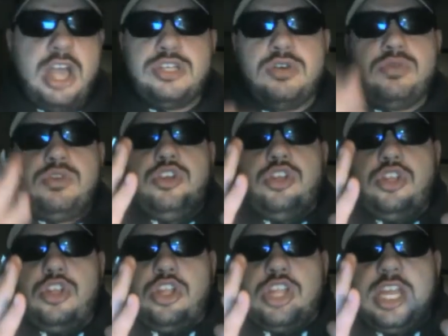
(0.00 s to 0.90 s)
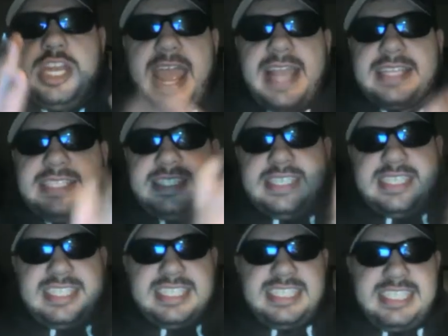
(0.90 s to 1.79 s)
So the next
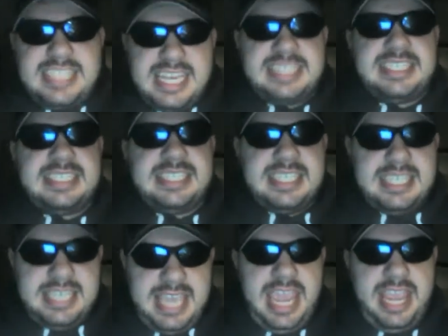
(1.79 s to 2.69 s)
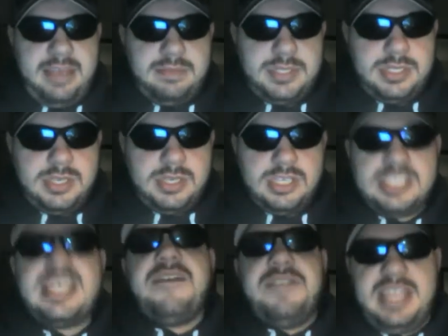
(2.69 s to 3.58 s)
six games,
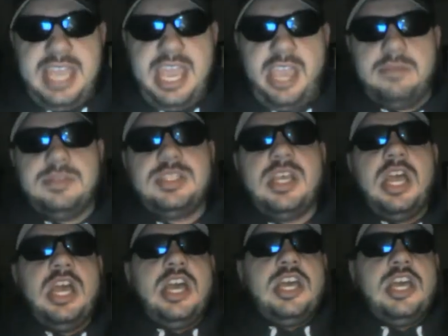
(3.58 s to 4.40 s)
seven games,